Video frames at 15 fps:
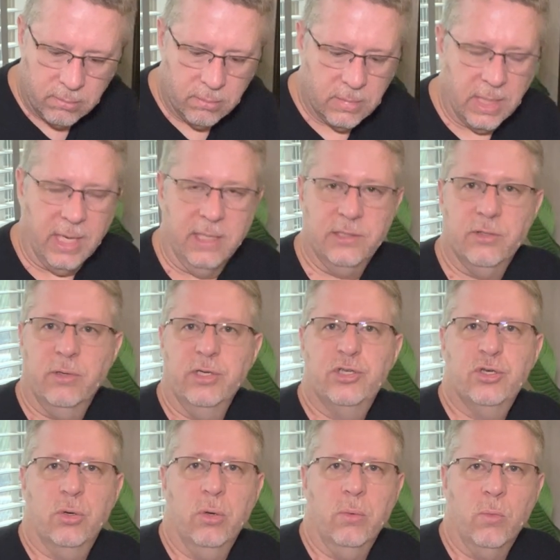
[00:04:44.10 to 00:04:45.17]
Yeah, it's only
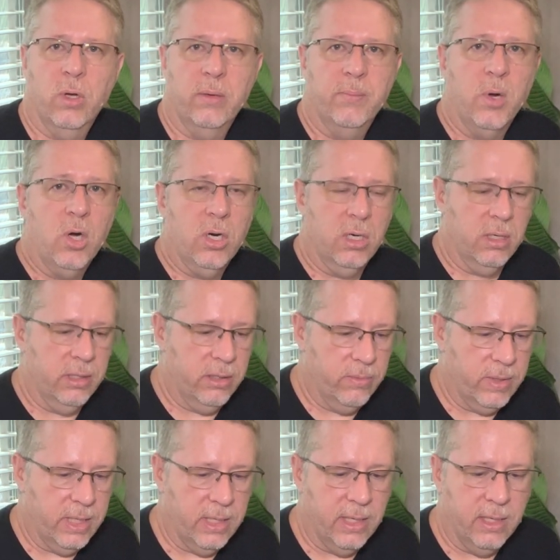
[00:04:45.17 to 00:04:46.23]
showing 1 bar on there
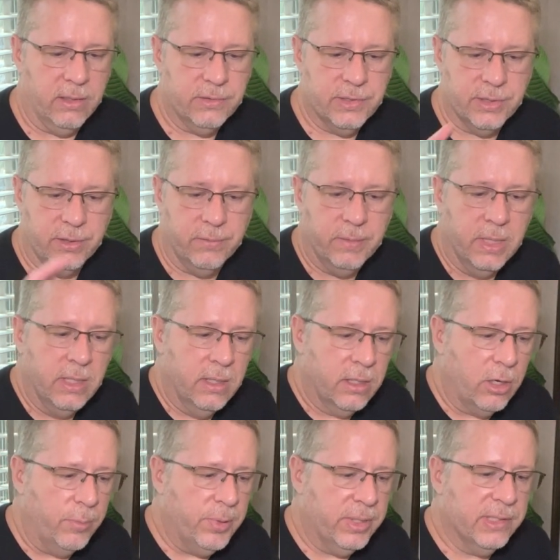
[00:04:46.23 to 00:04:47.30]
right now. So
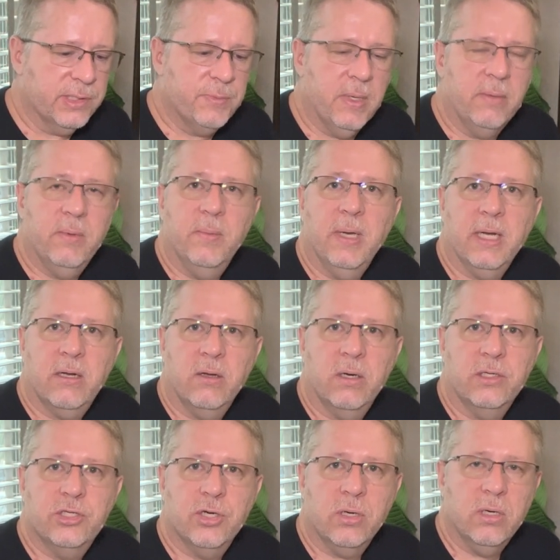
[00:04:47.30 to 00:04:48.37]
go put this baby back on a
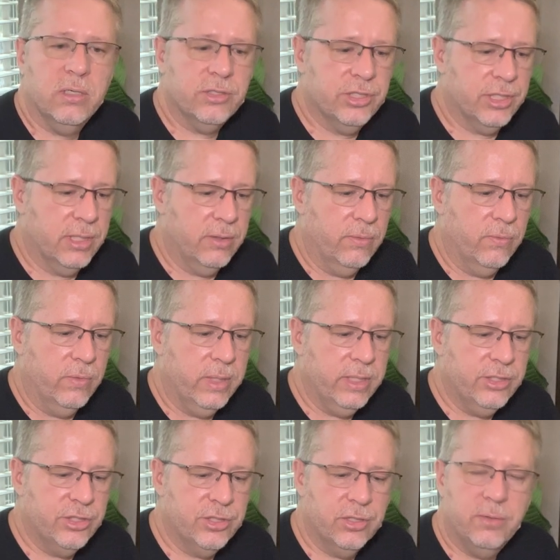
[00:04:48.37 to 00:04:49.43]
charge and we
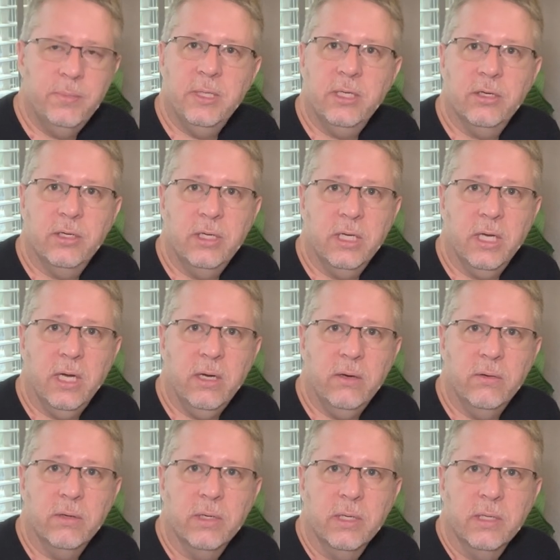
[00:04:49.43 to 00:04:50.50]
should be good to
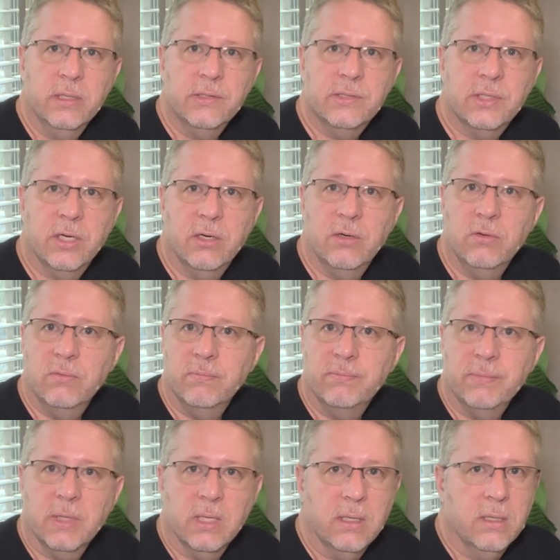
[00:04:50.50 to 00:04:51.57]
go. So,
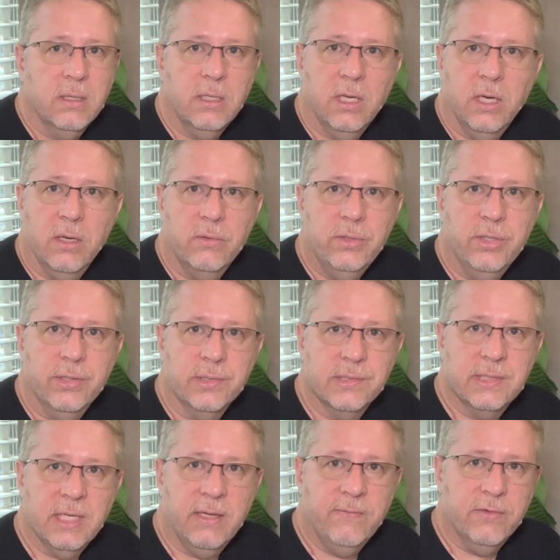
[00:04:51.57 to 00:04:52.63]
you know, you can
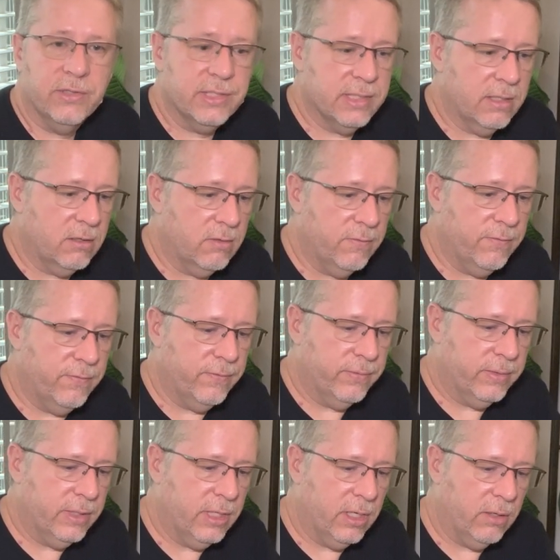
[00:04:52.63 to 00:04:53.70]
save yourself,
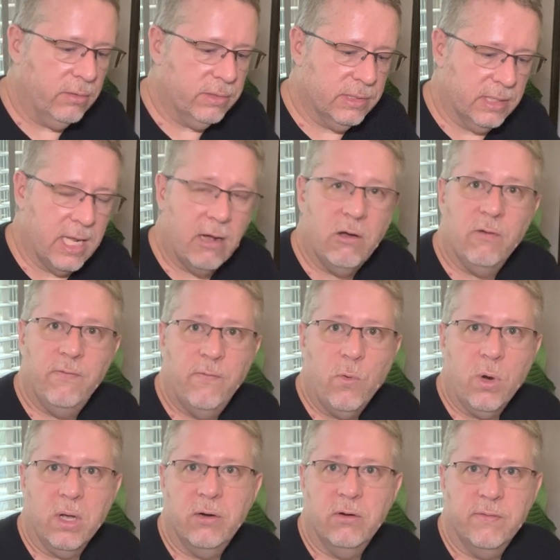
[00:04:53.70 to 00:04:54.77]
you know, it's now a
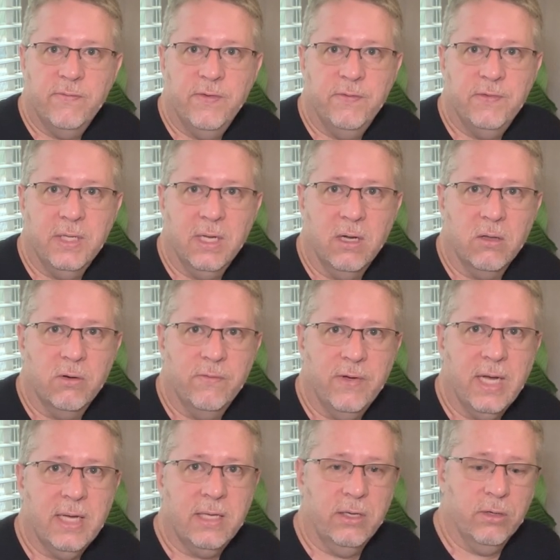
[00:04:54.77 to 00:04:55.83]
$450
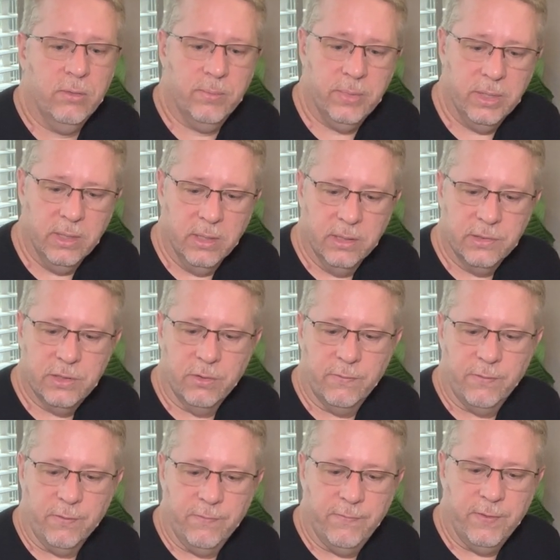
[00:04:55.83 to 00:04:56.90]
vacuum. So for